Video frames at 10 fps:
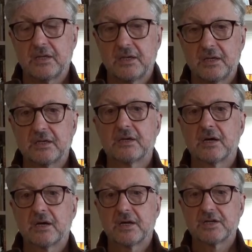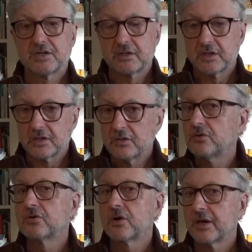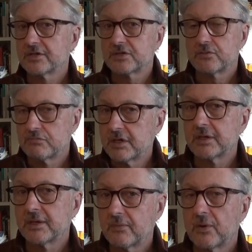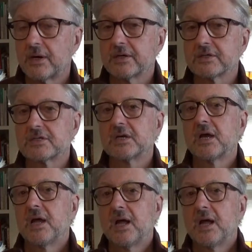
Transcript: the incarnation, that who Christ really was,